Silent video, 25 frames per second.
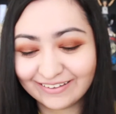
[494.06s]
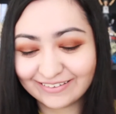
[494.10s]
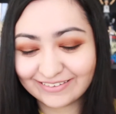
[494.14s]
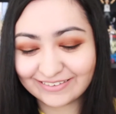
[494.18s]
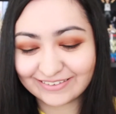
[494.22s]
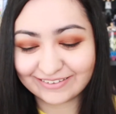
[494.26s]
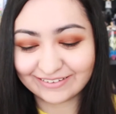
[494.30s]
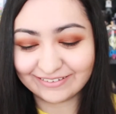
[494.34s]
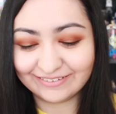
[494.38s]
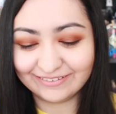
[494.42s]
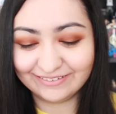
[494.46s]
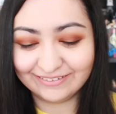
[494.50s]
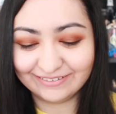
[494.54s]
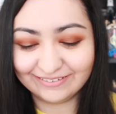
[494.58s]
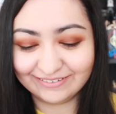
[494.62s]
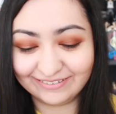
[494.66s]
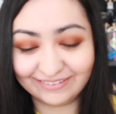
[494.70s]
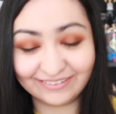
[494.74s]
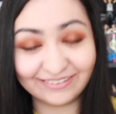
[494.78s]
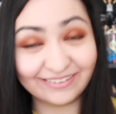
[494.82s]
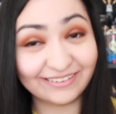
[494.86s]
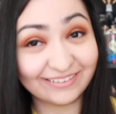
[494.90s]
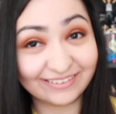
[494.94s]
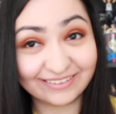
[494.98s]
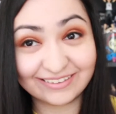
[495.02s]

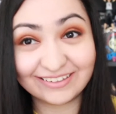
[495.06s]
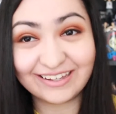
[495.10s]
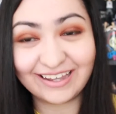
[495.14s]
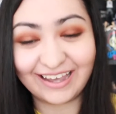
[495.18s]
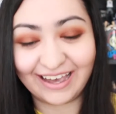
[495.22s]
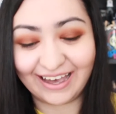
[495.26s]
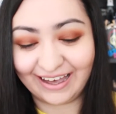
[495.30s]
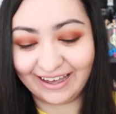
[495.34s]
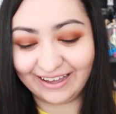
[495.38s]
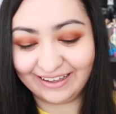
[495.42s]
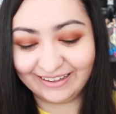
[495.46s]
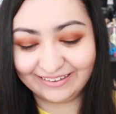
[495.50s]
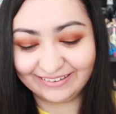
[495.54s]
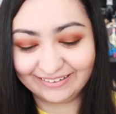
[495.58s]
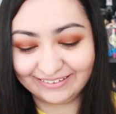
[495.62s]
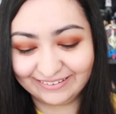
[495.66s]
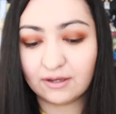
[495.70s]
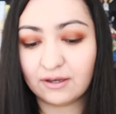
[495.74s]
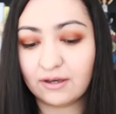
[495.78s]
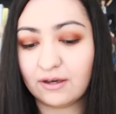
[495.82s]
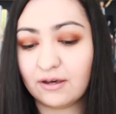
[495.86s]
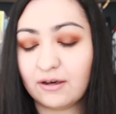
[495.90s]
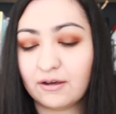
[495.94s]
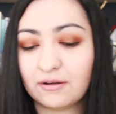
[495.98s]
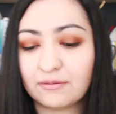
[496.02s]
So yeah.
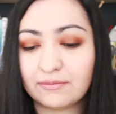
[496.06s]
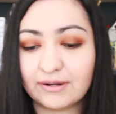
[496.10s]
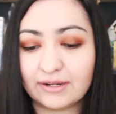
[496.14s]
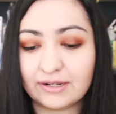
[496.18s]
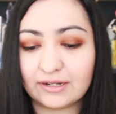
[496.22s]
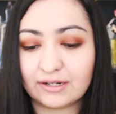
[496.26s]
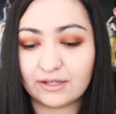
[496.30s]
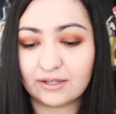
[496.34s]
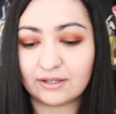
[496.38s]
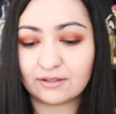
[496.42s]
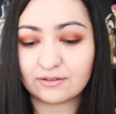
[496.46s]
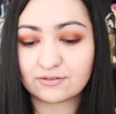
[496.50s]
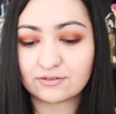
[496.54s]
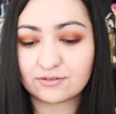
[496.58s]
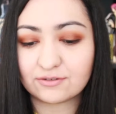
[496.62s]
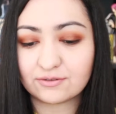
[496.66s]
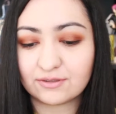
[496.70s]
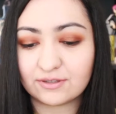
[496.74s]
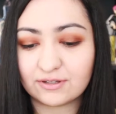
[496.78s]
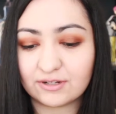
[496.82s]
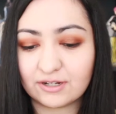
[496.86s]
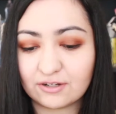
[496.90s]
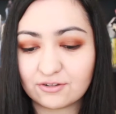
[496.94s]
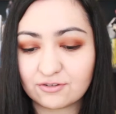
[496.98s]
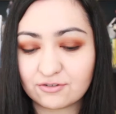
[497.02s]
Alrighty, so
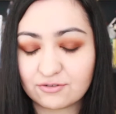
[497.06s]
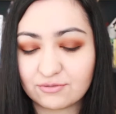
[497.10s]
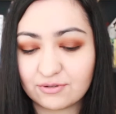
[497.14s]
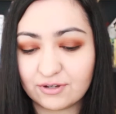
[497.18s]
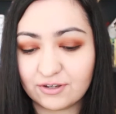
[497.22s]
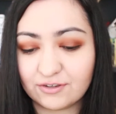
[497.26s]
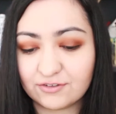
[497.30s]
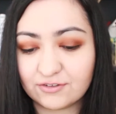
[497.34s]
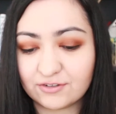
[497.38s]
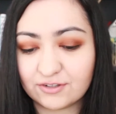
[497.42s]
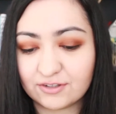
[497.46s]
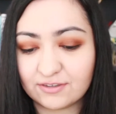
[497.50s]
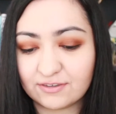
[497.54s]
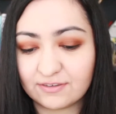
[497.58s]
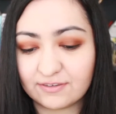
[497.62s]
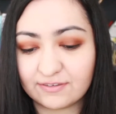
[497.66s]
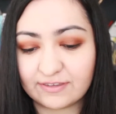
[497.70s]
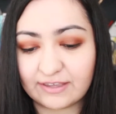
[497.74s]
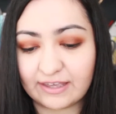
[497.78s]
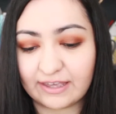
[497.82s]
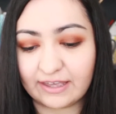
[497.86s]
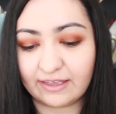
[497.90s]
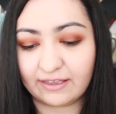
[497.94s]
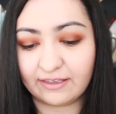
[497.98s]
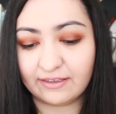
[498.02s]
the next question
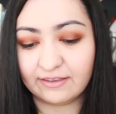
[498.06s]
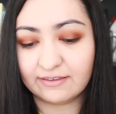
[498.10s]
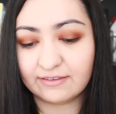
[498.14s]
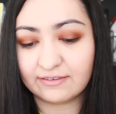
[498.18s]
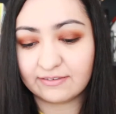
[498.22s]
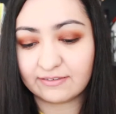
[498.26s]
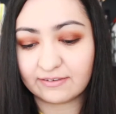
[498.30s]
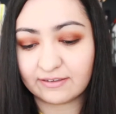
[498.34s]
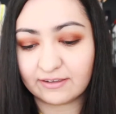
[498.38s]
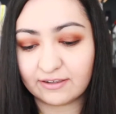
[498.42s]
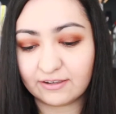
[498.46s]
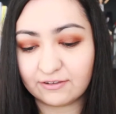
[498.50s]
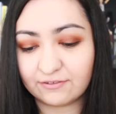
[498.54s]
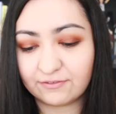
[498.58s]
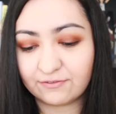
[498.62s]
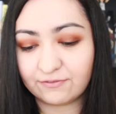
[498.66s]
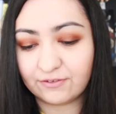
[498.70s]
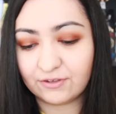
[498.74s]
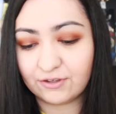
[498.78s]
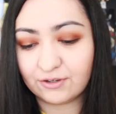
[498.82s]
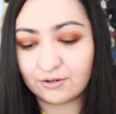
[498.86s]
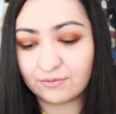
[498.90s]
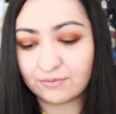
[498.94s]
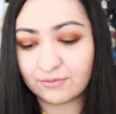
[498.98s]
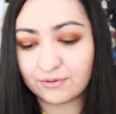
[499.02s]
says, if
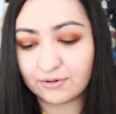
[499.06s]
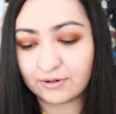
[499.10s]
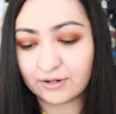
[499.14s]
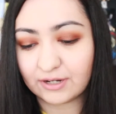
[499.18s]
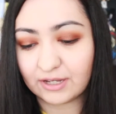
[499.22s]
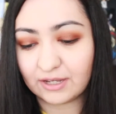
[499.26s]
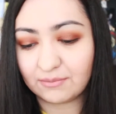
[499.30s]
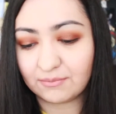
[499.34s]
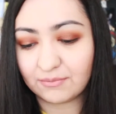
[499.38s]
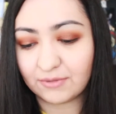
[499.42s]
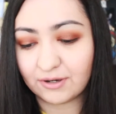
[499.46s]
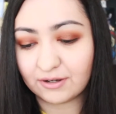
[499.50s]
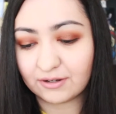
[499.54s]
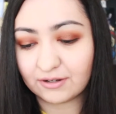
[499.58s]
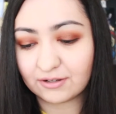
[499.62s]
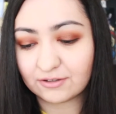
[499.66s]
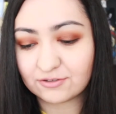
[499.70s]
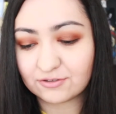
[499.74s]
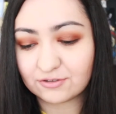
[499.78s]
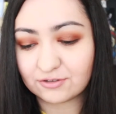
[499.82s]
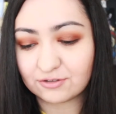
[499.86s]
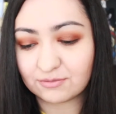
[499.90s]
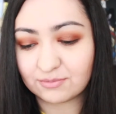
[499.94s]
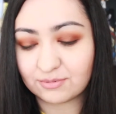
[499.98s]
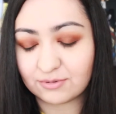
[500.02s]
you were a manga
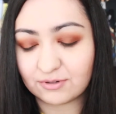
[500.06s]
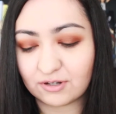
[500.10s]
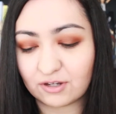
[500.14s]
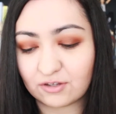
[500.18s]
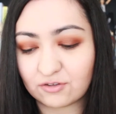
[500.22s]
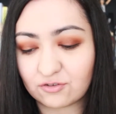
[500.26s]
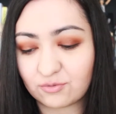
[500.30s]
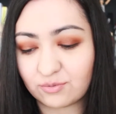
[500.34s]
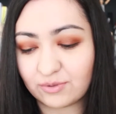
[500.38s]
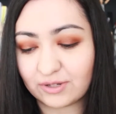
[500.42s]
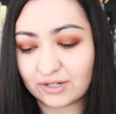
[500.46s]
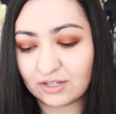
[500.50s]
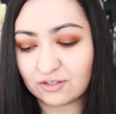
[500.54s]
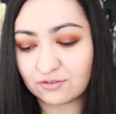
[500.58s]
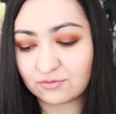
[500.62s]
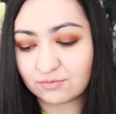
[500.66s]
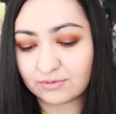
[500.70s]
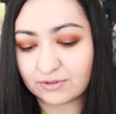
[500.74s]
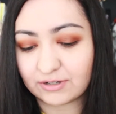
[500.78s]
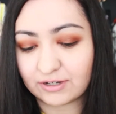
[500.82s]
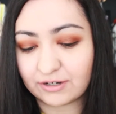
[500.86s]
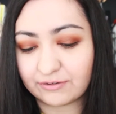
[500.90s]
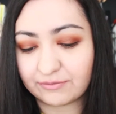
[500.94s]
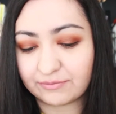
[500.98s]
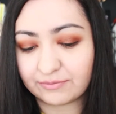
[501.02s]
tuber in
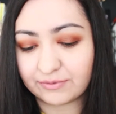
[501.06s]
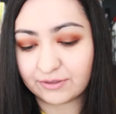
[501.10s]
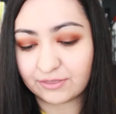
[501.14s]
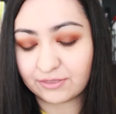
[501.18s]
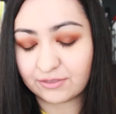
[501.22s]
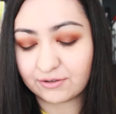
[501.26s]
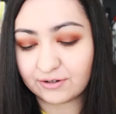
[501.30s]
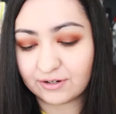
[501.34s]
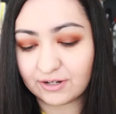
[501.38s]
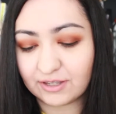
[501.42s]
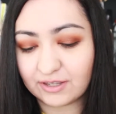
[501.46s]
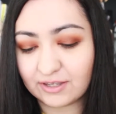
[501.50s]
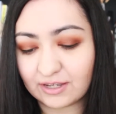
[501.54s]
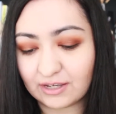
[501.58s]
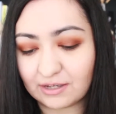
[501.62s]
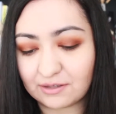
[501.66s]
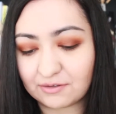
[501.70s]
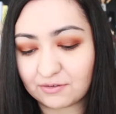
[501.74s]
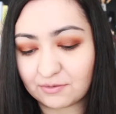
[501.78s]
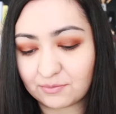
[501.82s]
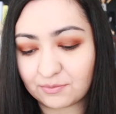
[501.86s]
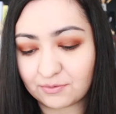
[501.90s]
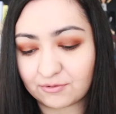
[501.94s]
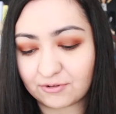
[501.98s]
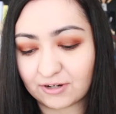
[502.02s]
2012 with 30k
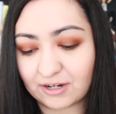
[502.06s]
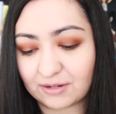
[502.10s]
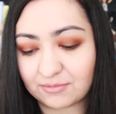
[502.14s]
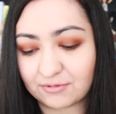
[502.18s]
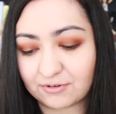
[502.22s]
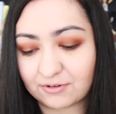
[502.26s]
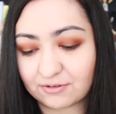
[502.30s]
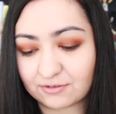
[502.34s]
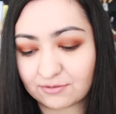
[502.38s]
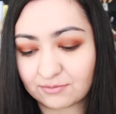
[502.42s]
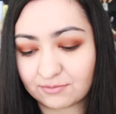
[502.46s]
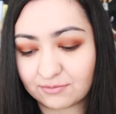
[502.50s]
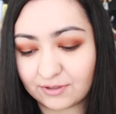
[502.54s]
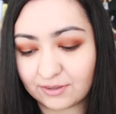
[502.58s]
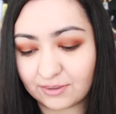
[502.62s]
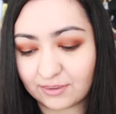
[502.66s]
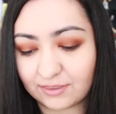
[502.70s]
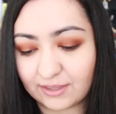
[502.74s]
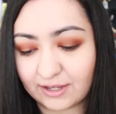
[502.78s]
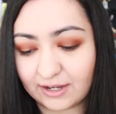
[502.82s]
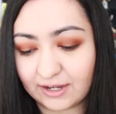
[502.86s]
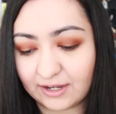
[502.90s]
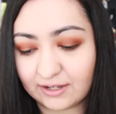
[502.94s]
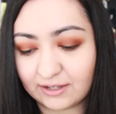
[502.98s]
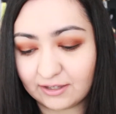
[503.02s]
subscribers with
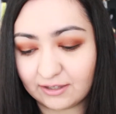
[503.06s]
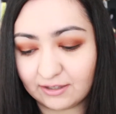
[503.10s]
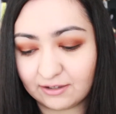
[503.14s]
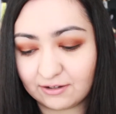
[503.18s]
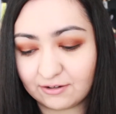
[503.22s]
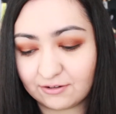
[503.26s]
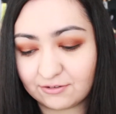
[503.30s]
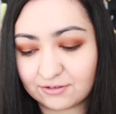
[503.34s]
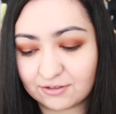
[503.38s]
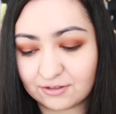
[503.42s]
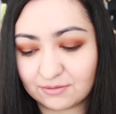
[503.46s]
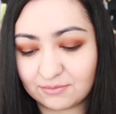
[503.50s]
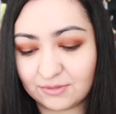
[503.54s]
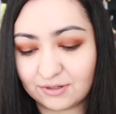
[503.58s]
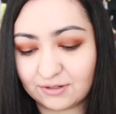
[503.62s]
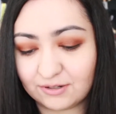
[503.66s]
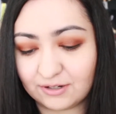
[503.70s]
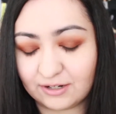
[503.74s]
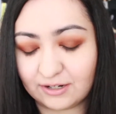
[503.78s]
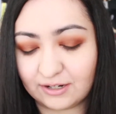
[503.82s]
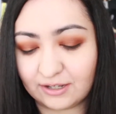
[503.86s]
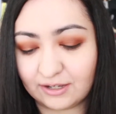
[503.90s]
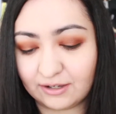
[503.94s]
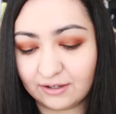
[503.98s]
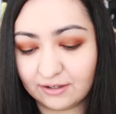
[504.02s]
that year's
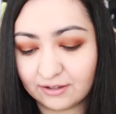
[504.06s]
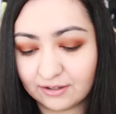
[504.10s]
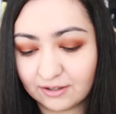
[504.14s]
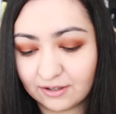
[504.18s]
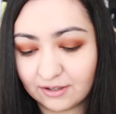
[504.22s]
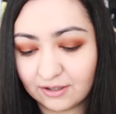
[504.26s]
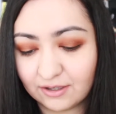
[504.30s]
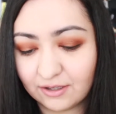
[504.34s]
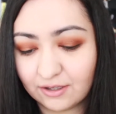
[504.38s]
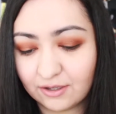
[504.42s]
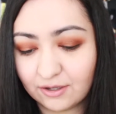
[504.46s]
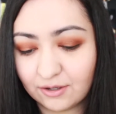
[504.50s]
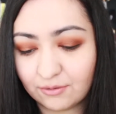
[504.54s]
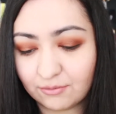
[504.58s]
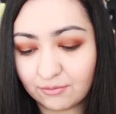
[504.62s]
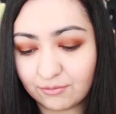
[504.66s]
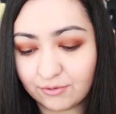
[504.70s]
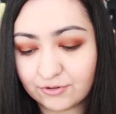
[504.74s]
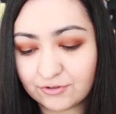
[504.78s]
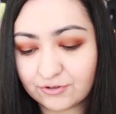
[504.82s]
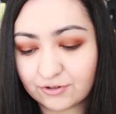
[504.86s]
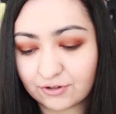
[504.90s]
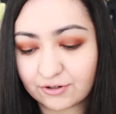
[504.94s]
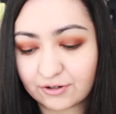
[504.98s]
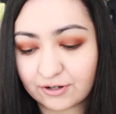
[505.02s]
community,
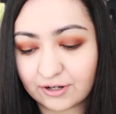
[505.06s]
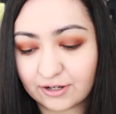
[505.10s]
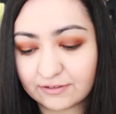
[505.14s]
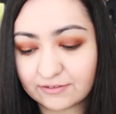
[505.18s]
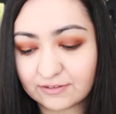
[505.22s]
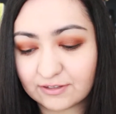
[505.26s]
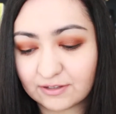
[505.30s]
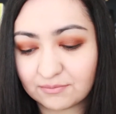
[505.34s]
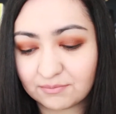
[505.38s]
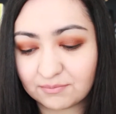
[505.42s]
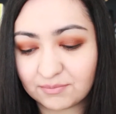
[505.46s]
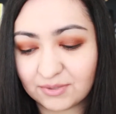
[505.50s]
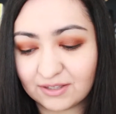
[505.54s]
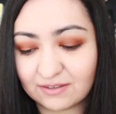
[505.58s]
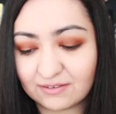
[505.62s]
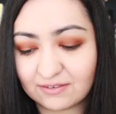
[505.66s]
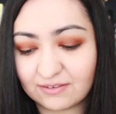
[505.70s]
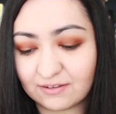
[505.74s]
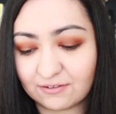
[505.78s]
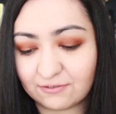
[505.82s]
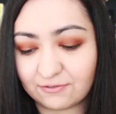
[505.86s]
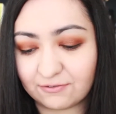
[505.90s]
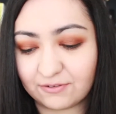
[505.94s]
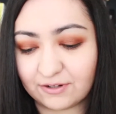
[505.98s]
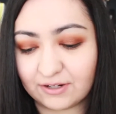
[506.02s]
would your content be
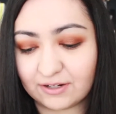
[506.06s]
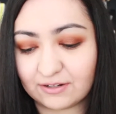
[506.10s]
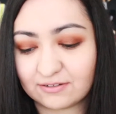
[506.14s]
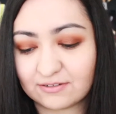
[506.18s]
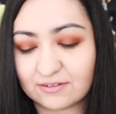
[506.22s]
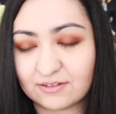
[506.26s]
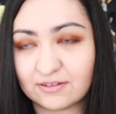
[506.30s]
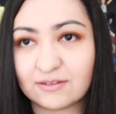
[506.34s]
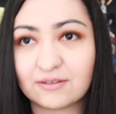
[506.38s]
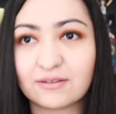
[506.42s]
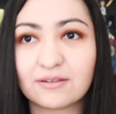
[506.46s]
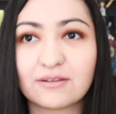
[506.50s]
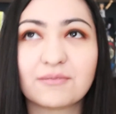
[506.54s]
different?